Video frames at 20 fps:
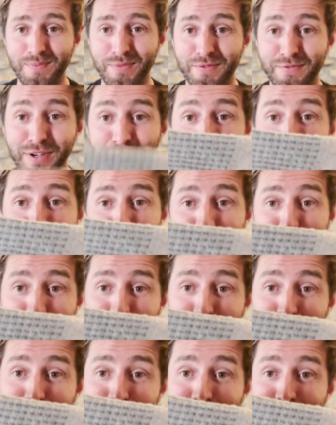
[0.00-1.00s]
version of
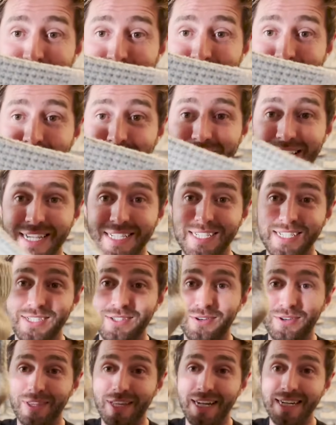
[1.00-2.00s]
the Star Gazy
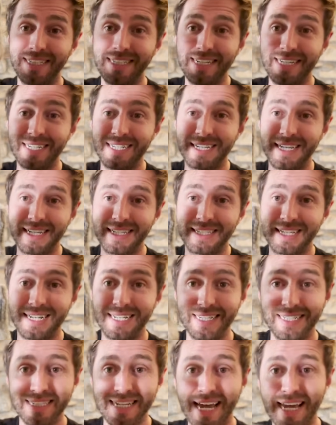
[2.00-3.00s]
sock that I did as a
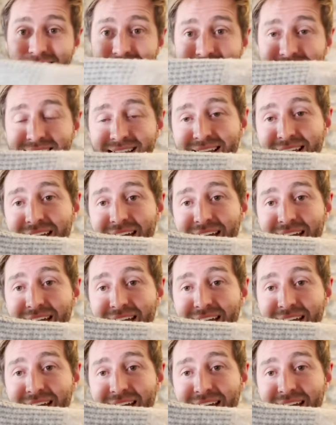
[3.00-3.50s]
little test.